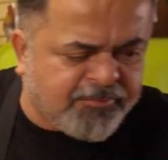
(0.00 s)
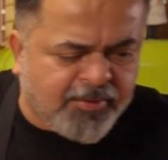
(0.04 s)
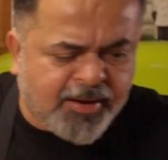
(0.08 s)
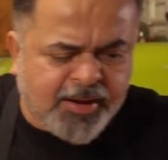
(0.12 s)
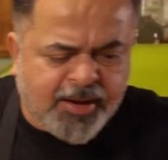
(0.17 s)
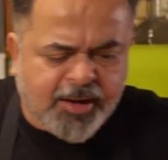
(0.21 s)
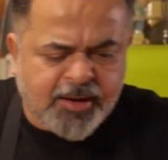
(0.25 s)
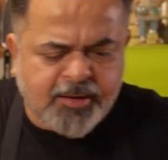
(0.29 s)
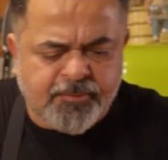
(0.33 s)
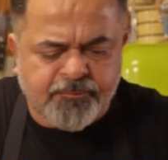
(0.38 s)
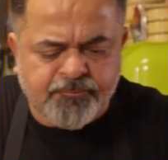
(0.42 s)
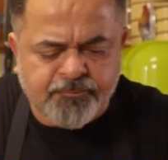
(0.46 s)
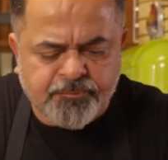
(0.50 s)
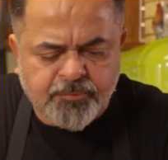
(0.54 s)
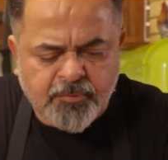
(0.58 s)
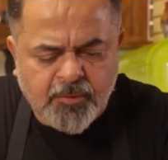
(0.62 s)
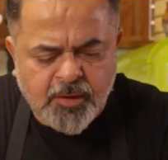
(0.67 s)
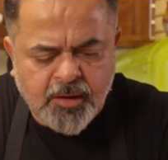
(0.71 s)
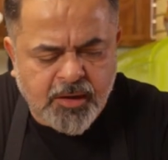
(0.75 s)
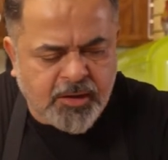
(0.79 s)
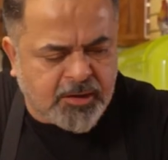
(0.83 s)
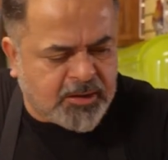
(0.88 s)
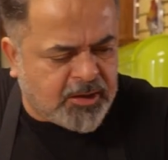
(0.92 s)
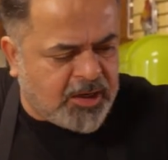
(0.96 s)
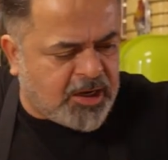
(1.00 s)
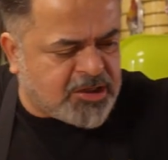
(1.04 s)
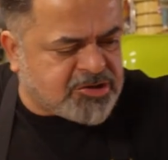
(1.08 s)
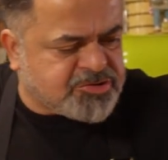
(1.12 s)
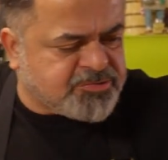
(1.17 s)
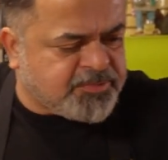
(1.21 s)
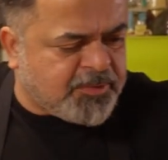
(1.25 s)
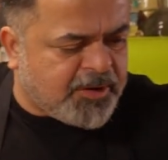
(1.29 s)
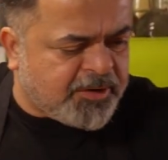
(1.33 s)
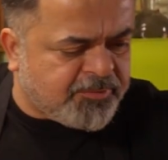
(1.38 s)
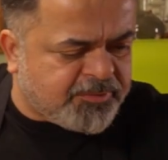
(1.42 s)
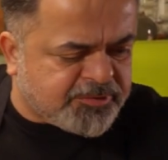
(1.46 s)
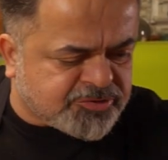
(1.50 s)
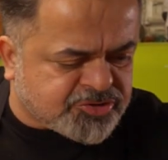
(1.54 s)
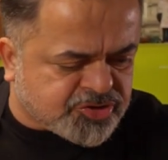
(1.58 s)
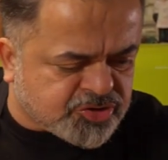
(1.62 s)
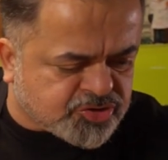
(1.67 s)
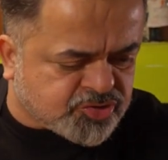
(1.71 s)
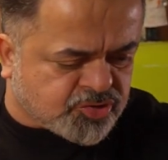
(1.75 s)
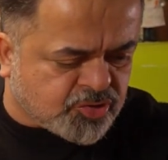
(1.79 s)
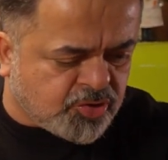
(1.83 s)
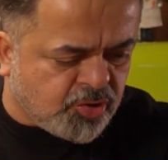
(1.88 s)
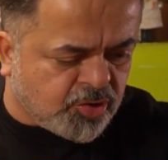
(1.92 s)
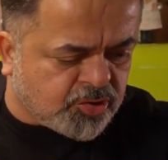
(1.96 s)
my rajma which
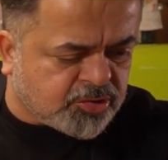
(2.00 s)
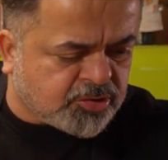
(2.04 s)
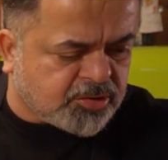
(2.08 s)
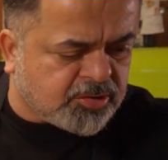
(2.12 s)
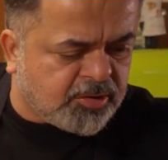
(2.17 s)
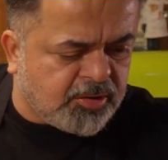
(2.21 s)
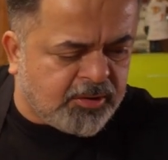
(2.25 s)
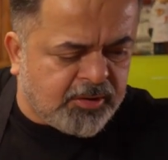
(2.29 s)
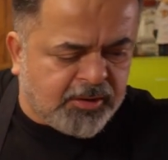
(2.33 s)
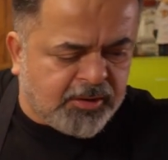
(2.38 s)
is cooked.